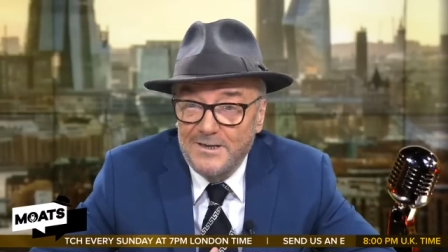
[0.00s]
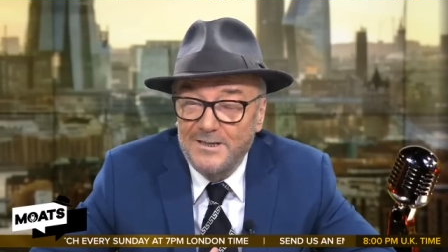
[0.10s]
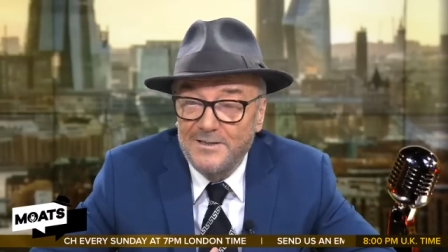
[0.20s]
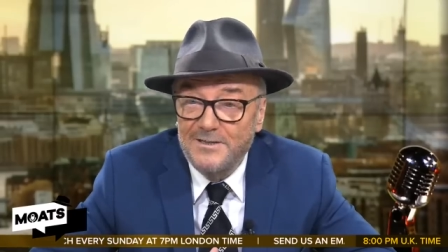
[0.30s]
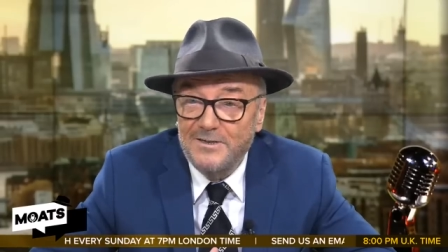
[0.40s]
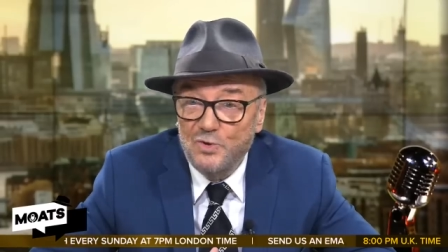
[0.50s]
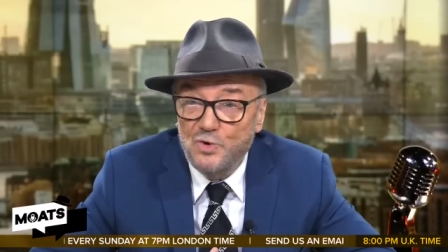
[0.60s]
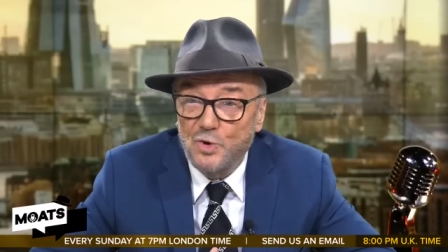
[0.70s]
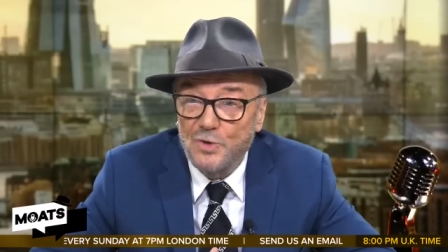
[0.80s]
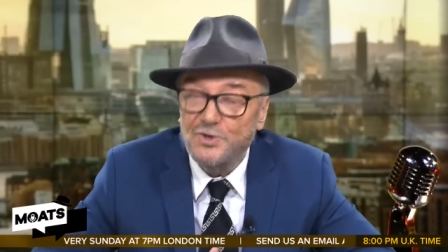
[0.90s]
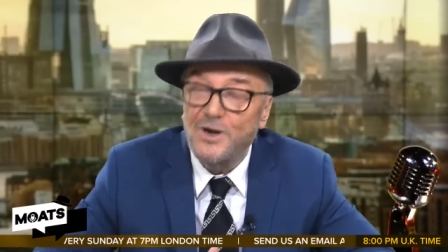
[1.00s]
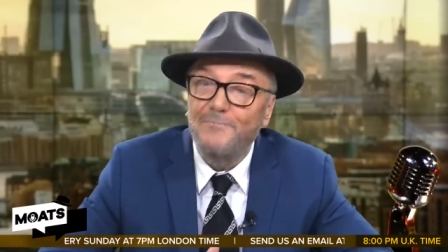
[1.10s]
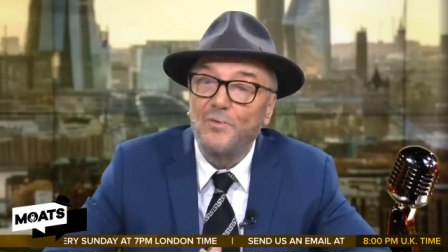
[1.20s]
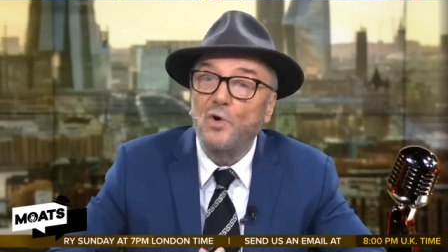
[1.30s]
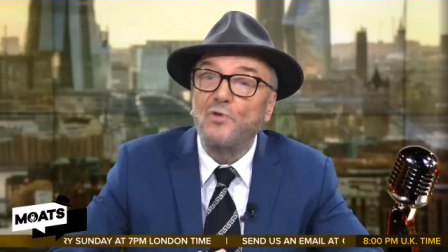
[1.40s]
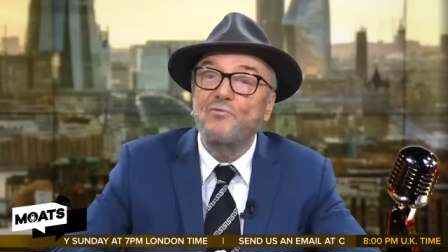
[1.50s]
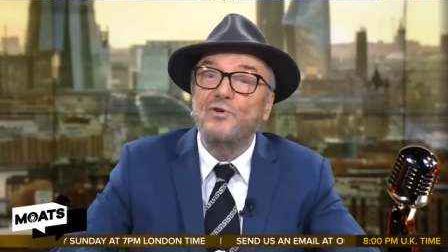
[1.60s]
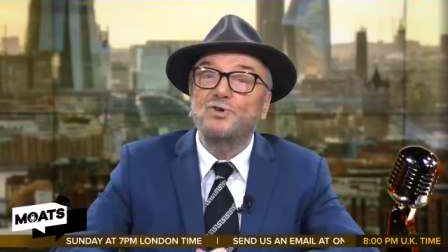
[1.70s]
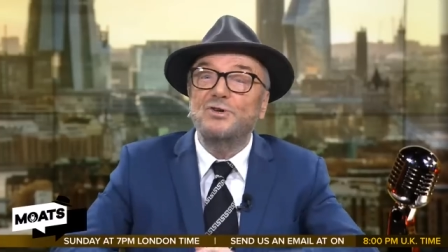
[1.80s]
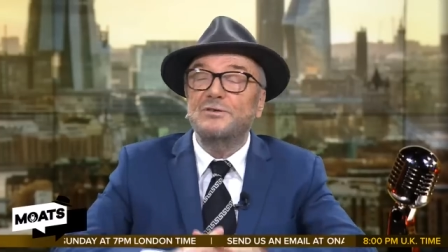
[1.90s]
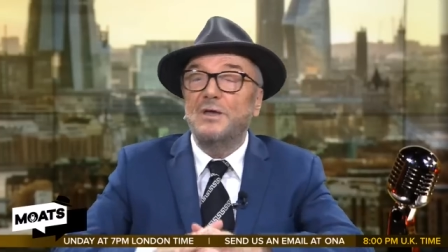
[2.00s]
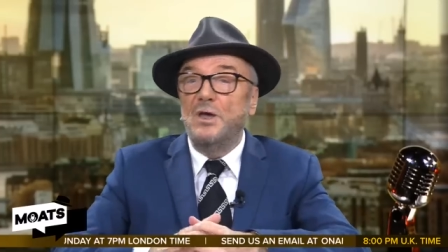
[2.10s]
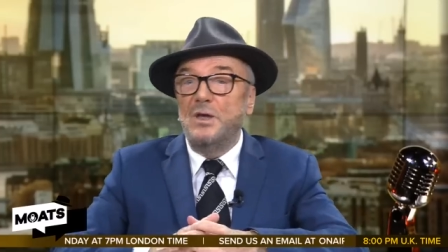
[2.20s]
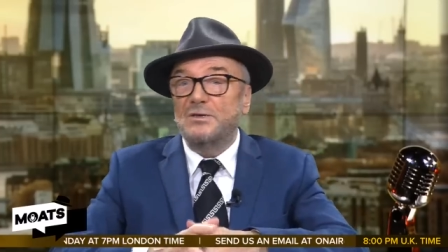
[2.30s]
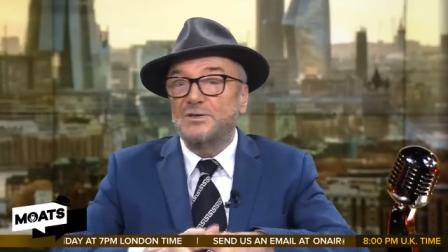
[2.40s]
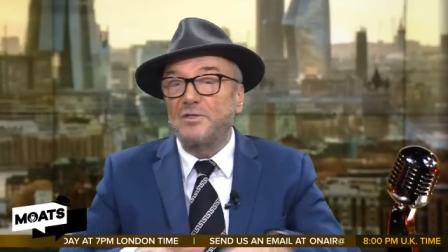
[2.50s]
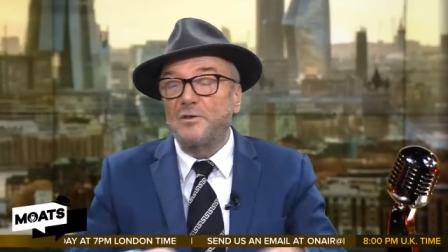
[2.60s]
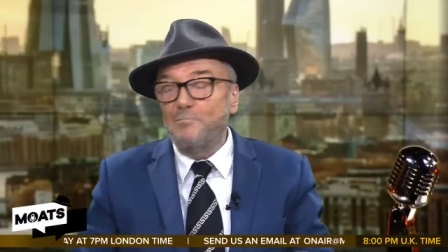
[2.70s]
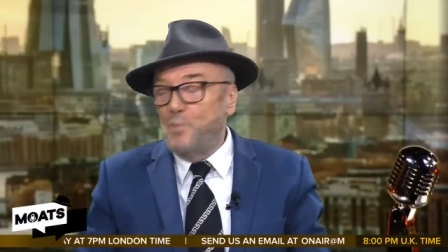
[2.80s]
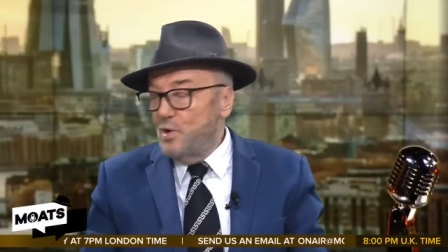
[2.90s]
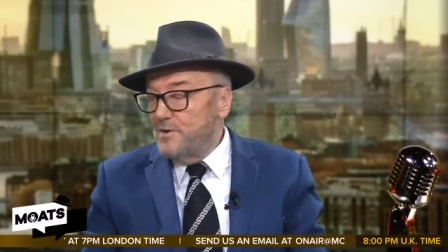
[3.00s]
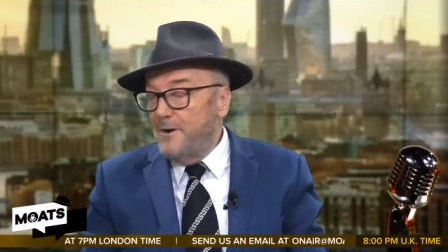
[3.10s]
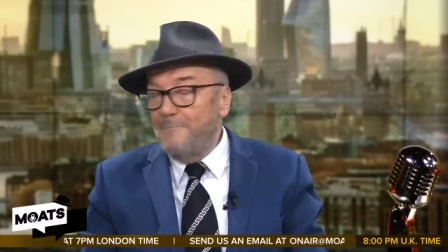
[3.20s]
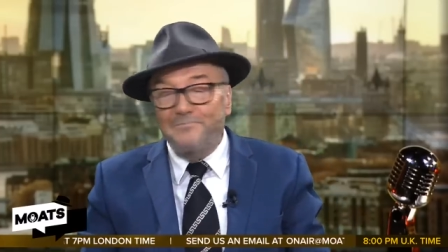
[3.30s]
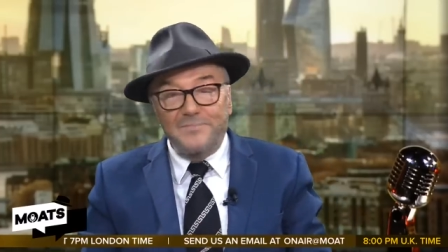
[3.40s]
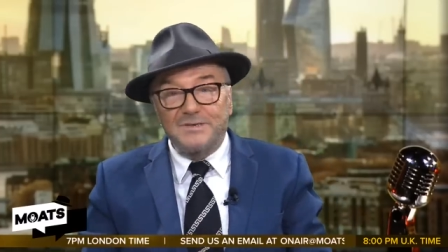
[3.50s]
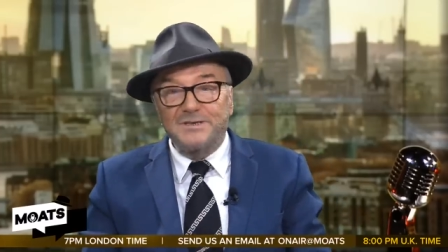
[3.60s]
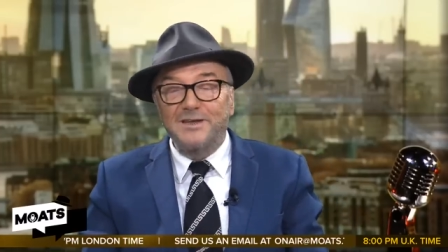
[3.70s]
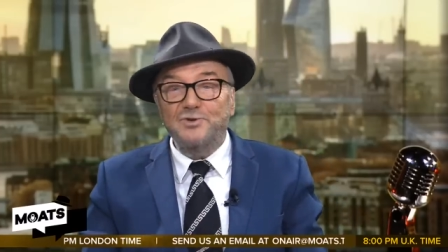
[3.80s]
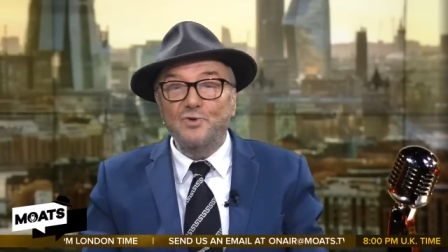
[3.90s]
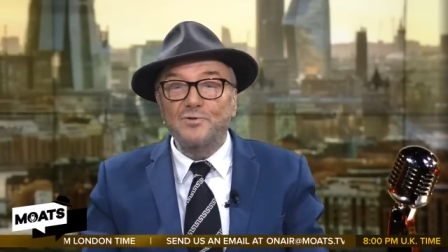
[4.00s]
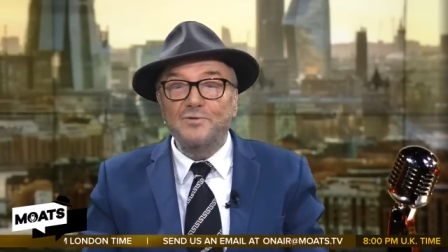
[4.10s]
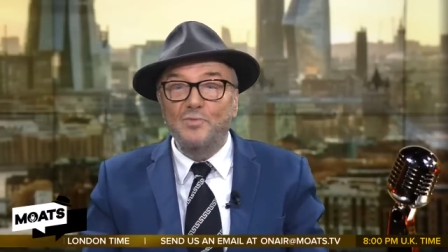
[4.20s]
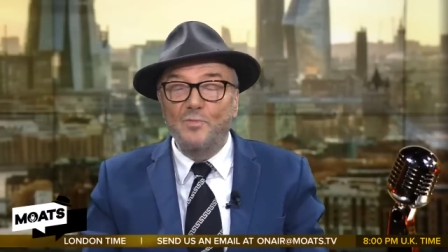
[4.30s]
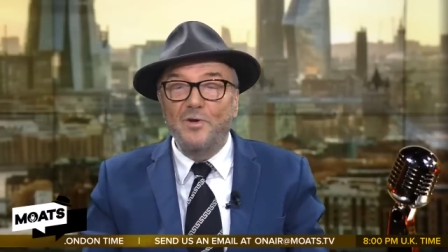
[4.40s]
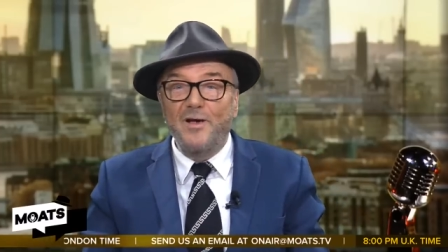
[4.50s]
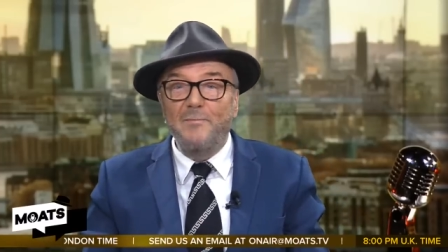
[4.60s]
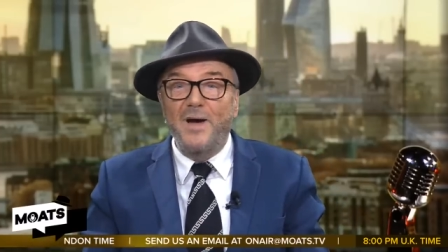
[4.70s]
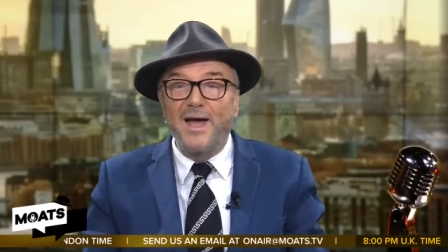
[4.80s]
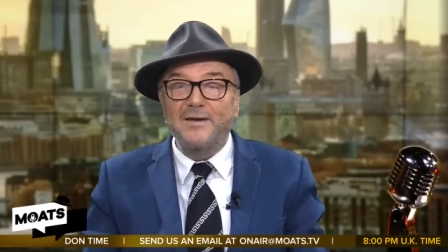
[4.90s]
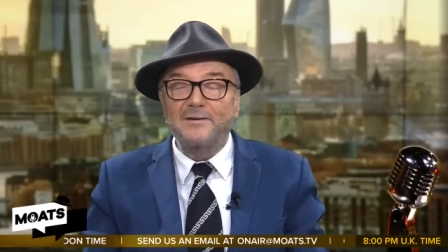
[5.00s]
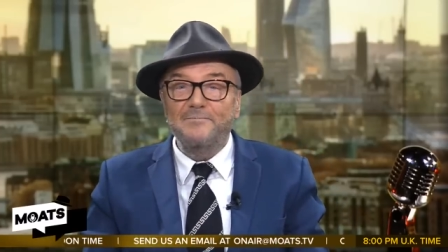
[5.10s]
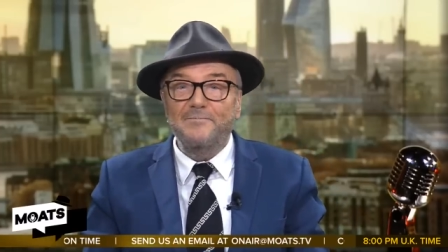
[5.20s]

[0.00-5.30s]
in Georgia on Russia's southern border. Stay tuned. We'll be right back.